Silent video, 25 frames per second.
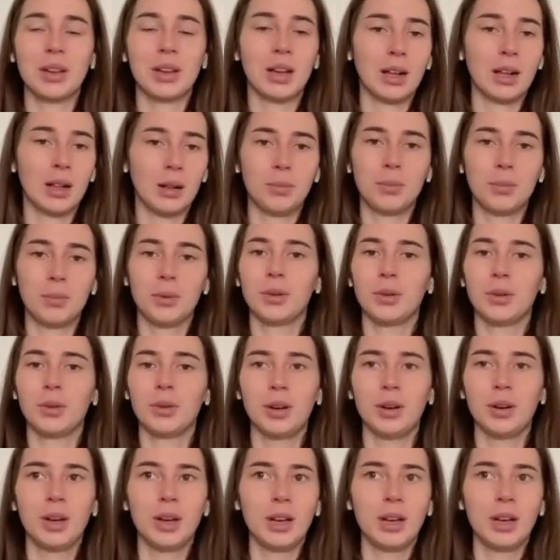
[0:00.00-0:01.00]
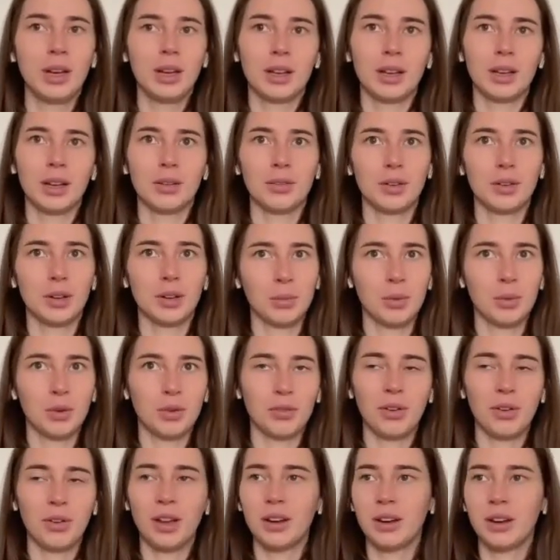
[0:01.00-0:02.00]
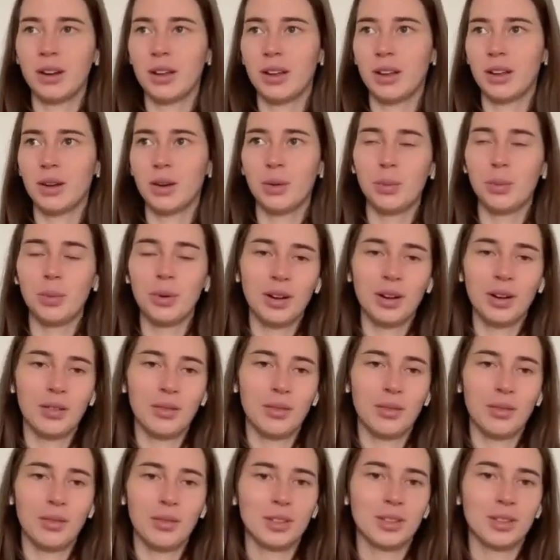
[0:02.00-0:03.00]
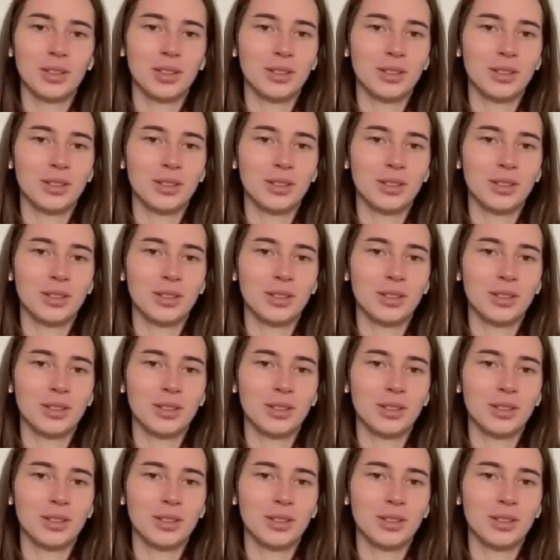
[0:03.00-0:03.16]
that help you kind of get more funding or whatever,